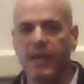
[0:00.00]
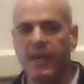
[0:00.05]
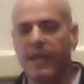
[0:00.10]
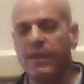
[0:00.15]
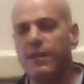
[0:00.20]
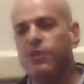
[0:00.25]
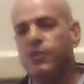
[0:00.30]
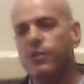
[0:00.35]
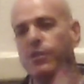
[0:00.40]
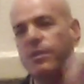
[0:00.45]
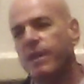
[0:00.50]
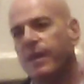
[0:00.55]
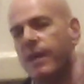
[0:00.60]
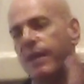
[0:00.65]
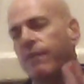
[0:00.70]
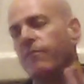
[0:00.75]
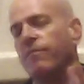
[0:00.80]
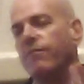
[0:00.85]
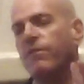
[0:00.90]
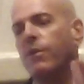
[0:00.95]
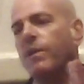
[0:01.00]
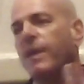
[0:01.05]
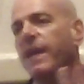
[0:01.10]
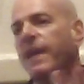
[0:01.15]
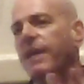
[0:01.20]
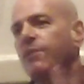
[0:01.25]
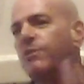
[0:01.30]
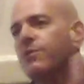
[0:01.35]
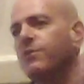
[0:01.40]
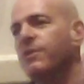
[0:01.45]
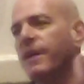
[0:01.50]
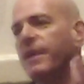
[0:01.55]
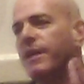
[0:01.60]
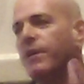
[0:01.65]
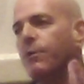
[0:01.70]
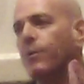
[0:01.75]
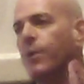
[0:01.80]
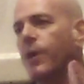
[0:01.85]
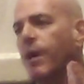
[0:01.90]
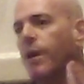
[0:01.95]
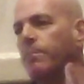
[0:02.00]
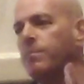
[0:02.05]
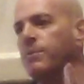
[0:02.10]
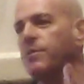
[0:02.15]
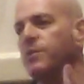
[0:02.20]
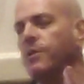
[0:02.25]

and these are the volcanoes that erupt.